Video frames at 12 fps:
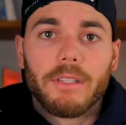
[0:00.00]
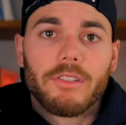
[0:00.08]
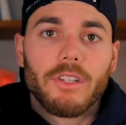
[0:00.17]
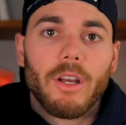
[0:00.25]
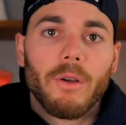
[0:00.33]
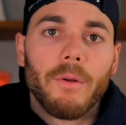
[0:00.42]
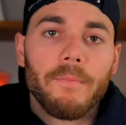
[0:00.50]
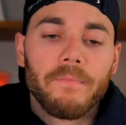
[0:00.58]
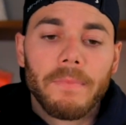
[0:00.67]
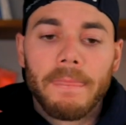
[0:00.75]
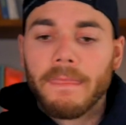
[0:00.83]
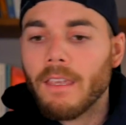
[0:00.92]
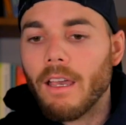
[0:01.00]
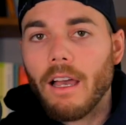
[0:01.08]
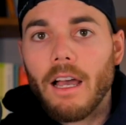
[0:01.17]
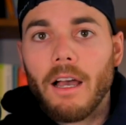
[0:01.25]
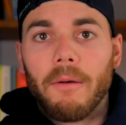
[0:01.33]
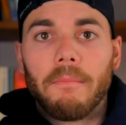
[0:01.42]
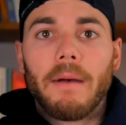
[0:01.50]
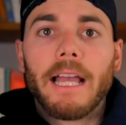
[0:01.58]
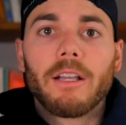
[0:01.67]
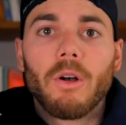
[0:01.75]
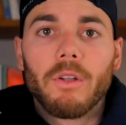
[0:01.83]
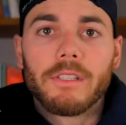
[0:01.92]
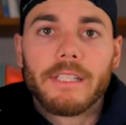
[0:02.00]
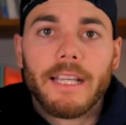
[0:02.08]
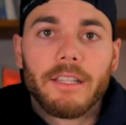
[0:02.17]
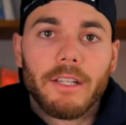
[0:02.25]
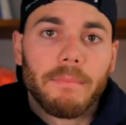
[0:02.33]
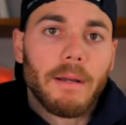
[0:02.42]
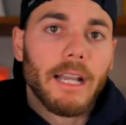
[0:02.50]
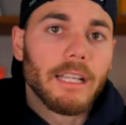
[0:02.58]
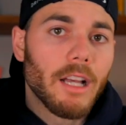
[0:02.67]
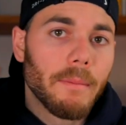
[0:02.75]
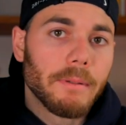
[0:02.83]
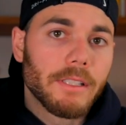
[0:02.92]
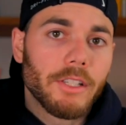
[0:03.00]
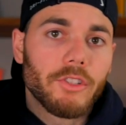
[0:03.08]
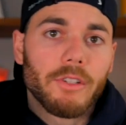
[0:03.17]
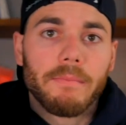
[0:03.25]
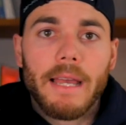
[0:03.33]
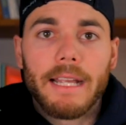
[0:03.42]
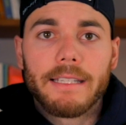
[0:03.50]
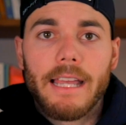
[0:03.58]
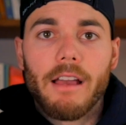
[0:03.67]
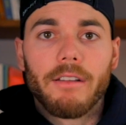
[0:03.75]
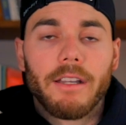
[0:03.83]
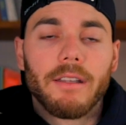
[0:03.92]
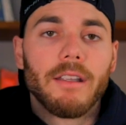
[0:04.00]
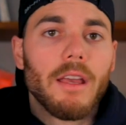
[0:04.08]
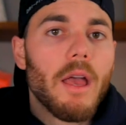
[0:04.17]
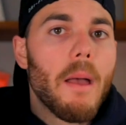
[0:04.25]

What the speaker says: And so my goal is to get their body composition back down, and